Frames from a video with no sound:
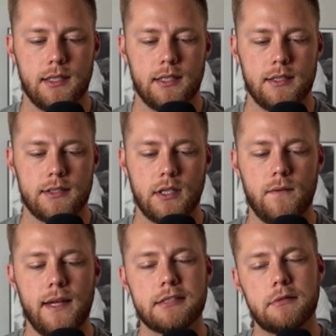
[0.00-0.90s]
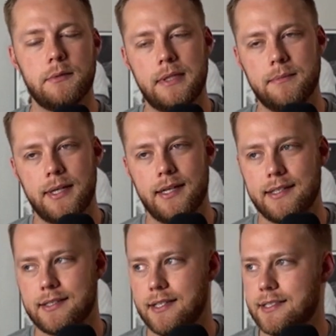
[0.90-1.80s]
So that's what we mean by
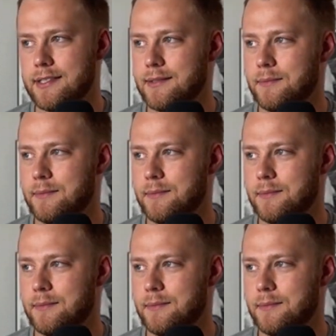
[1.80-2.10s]
anti-system.